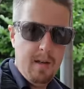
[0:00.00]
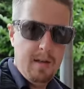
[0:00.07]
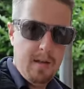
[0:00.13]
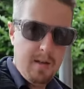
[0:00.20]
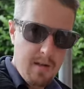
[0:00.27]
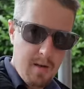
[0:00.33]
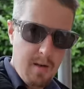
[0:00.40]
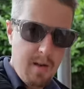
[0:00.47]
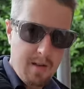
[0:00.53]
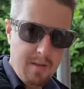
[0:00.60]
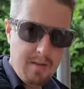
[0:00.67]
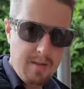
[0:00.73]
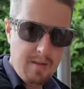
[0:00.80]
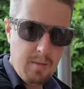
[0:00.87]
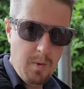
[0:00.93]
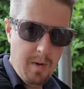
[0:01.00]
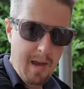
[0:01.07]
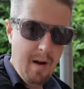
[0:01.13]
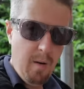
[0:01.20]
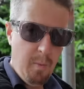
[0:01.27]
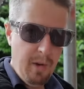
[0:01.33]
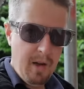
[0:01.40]
to do this
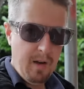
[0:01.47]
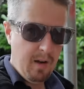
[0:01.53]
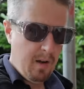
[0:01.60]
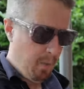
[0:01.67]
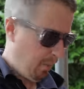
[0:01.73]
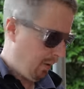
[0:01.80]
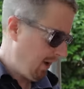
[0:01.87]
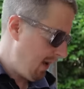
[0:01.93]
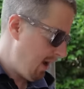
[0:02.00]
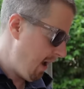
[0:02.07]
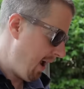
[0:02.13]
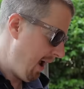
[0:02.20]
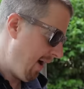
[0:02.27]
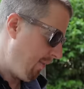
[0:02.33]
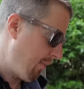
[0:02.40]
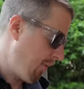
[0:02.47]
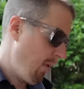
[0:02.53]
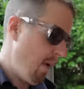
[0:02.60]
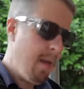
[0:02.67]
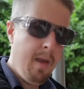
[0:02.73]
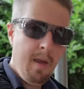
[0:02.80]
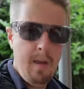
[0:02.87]
without being a complete
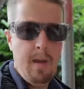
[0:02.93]
cowboy.